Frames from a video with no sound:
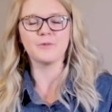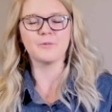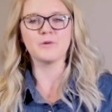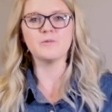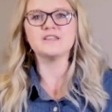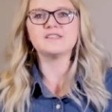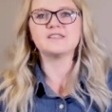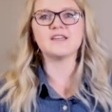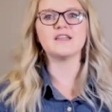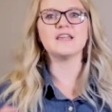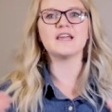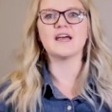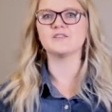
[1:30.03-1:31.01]
When we
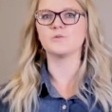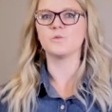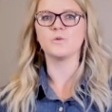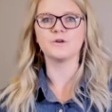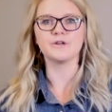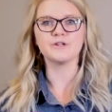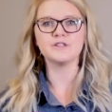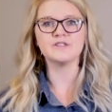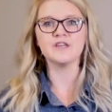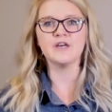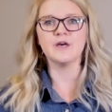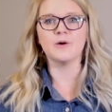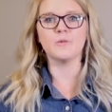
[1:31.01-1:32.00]
study God's
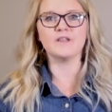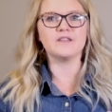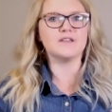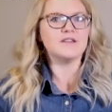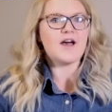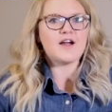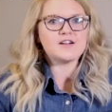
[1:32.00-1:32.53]
world, we